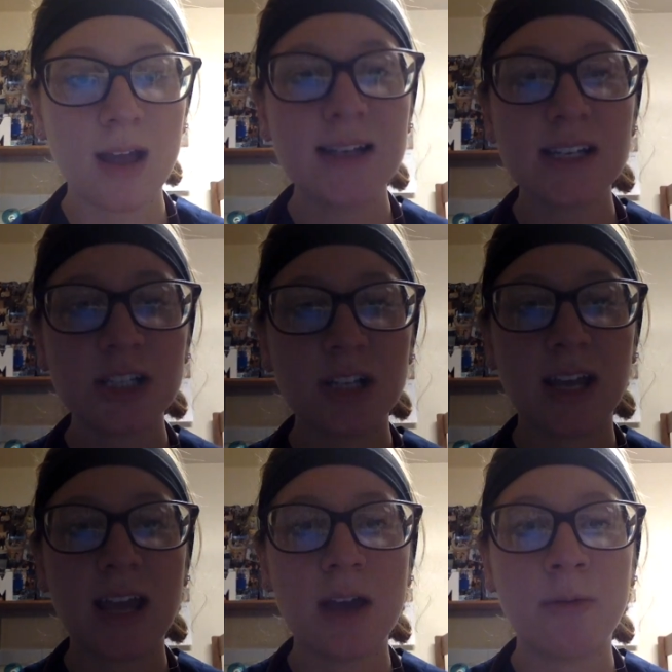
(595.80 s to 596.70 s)

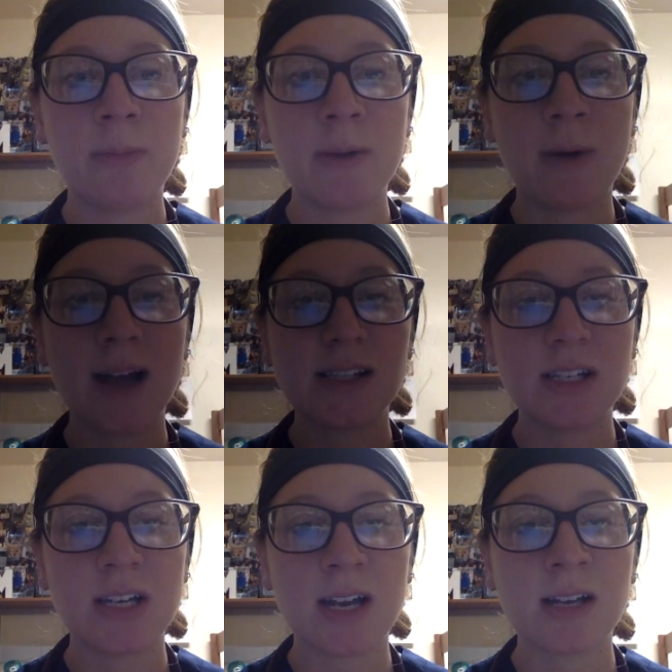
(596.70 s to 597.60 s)
Additionally, it would be wise to
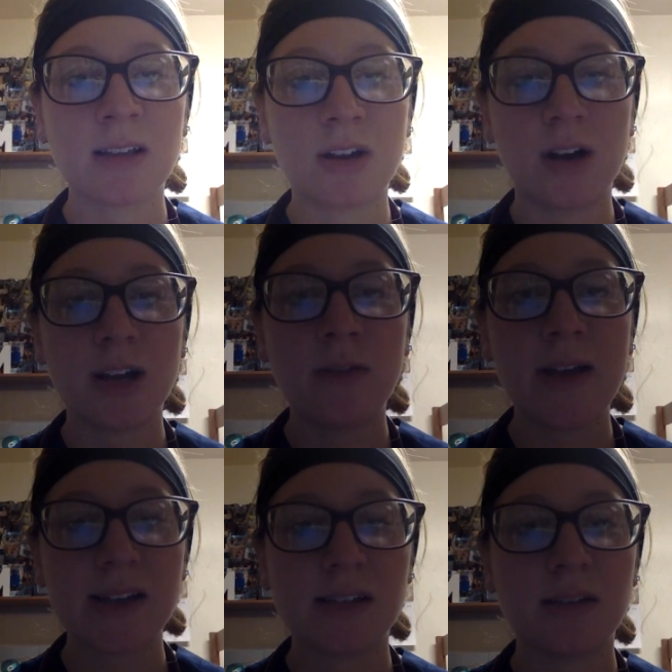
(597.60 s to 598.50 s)
check the
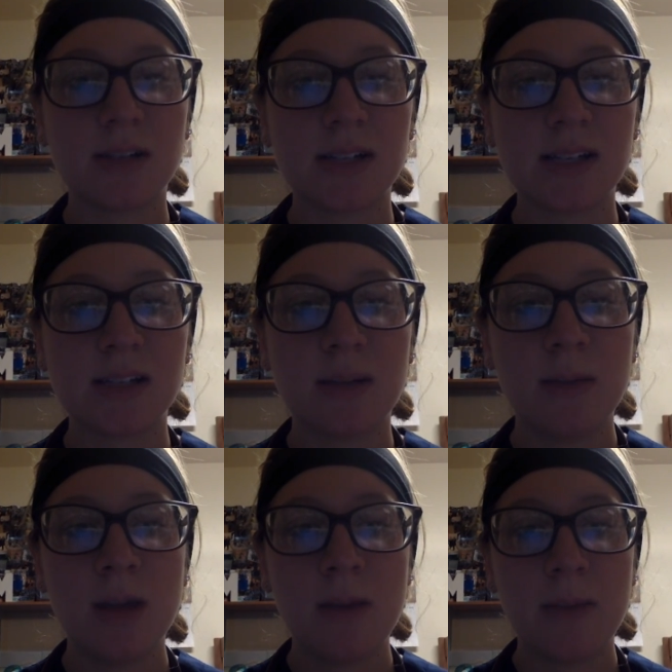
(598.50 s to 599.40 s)
cardiovascular system
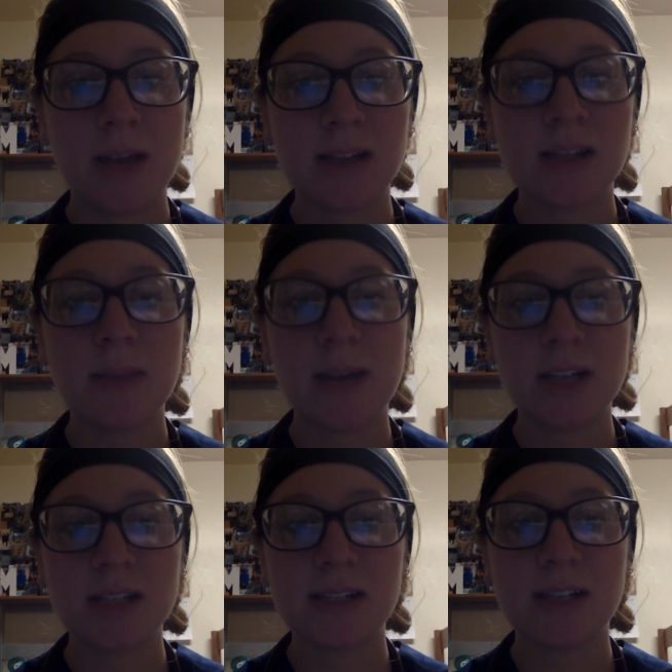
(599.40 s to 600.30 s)
because of the
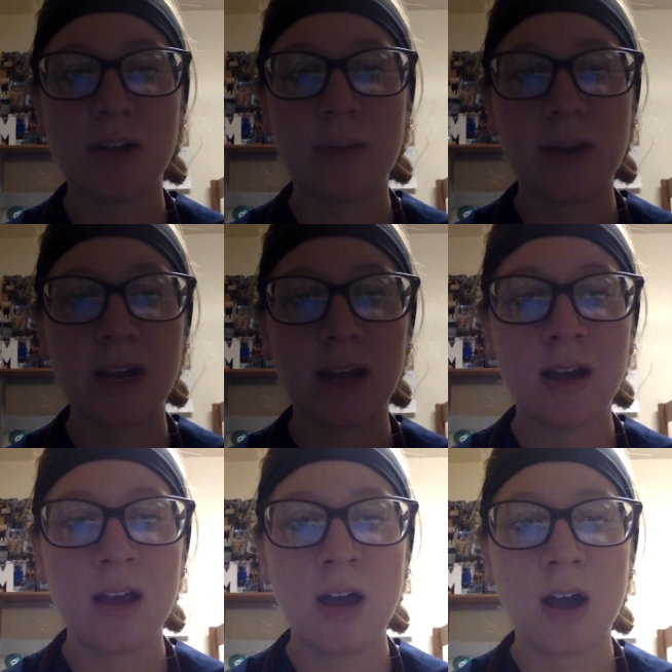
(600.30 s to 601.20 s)
patient's COPD.
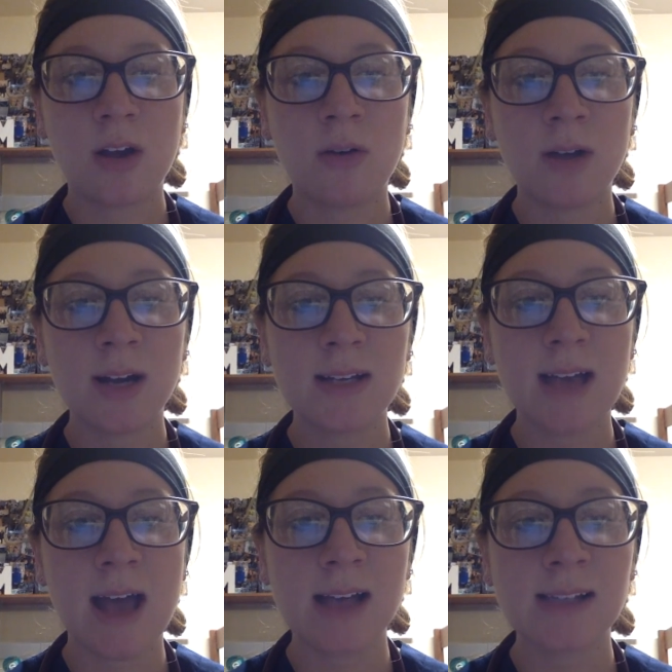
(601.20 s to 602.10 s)
According
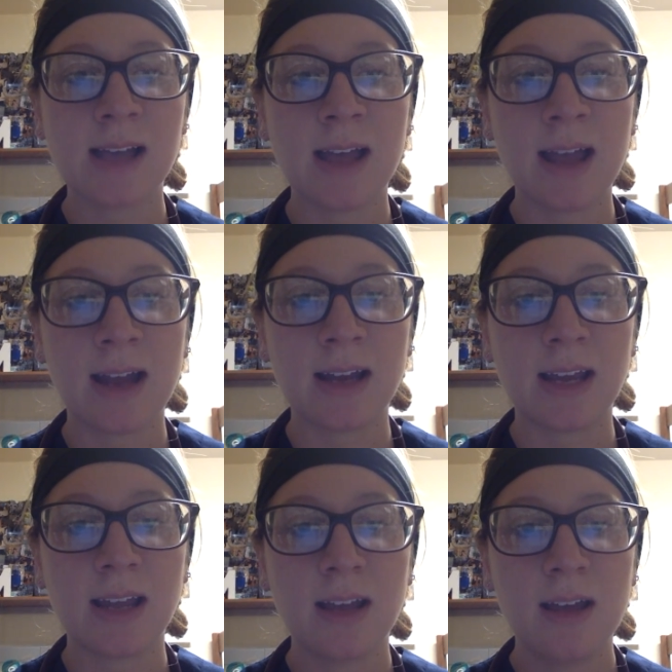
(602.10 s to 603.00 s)
to S.
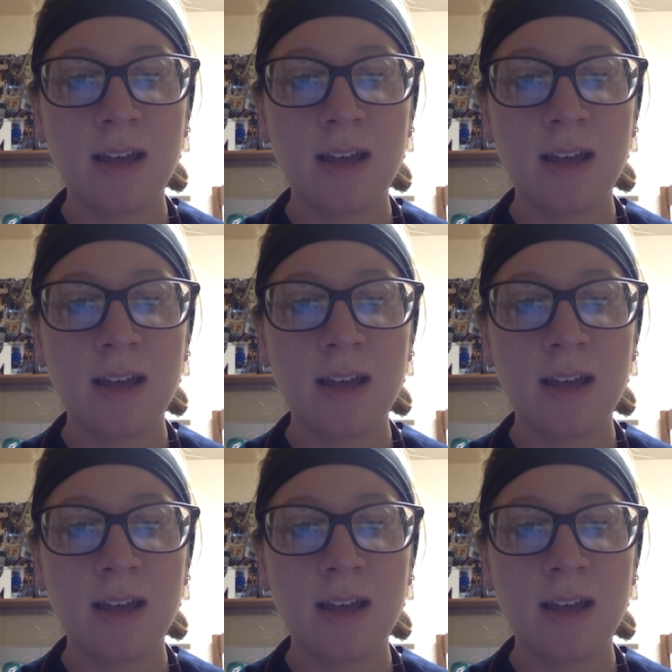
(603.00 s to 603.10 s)
Agony,